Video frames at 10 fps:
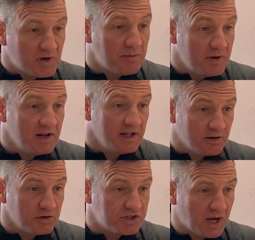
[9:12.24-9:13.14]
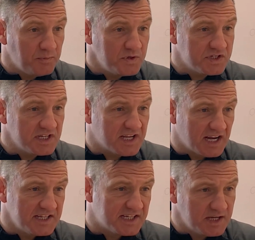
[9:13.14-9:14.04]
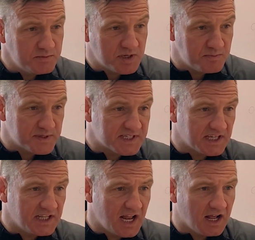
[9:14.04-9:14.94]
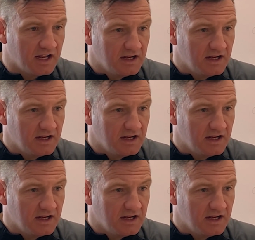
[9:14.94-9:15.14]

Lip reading: Premier League or Champions League? Any teams in particular?